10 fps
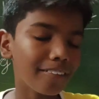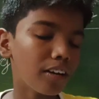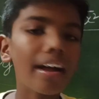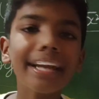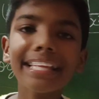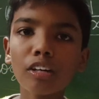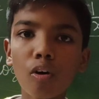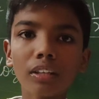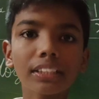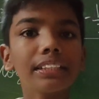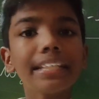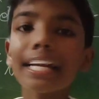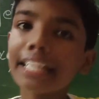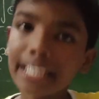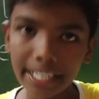add the constant c
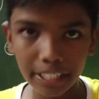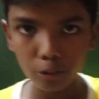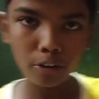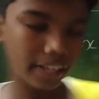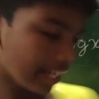at the end. Okay